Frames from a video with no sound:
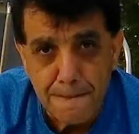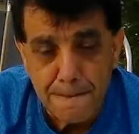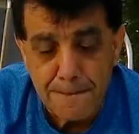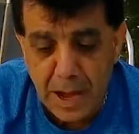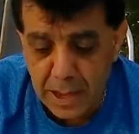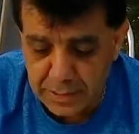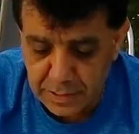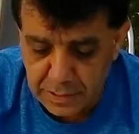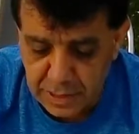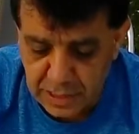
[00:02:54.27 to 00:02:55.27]
But
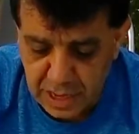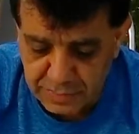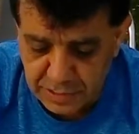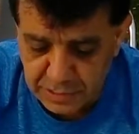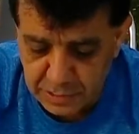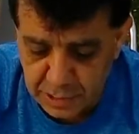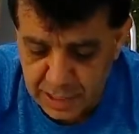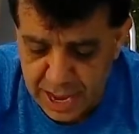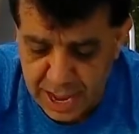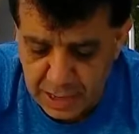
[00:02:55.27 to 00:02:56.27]
they cover you on
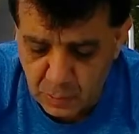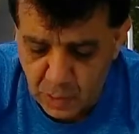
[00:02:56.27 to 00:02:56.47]
land,